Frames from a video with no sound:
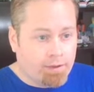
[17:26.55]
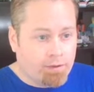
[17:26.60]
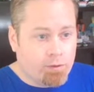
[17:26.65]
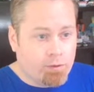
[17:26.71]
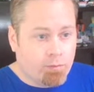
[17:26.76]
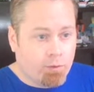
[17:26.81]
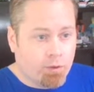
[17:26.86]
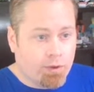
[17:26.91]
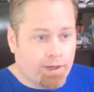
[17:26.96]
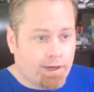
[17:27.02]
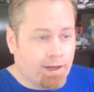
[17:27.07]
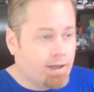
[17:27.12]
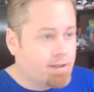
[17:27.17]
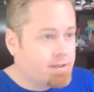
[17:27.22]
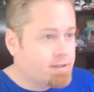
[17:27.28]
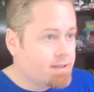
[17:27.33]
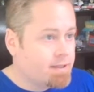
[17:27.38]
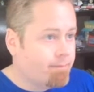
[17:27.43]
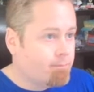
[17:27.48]

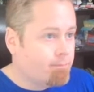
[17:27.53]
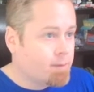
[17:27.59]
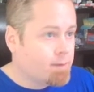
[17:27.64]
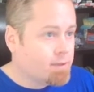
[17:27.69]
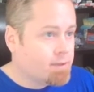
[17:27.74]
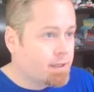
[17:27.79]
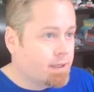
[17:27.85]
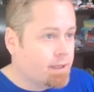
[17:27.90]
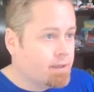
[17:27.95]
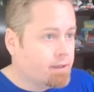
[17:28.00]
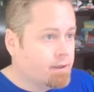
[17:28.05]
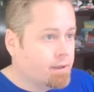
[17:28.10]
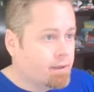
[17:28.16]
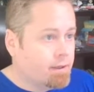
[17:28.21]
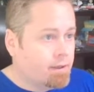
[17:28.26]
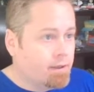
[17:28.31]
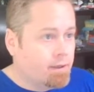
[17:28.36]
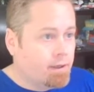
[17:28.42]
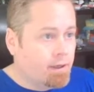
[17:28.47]
2.97%
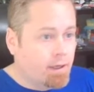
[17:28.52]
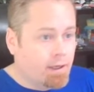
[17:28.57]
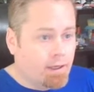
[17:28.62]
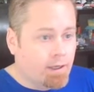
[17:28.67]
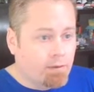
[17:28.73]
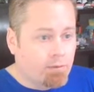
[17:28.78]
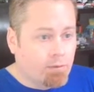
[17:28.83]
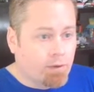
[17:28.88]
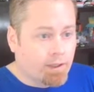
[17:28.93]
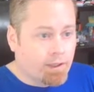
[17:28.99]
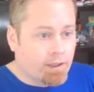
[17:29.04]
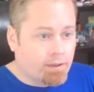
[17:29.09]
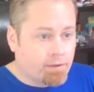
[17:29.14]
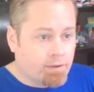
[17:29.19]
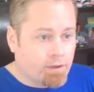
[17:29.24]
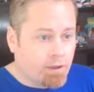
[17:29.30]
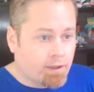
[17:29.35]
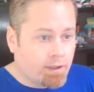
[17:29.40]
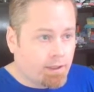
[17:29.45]
if we're going to
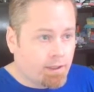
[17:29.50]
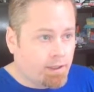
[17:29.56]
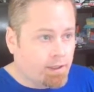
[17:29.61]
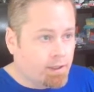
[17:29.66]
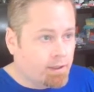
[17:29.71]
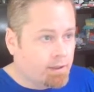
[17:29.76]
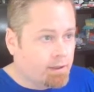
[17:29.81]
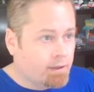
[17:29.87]
start getting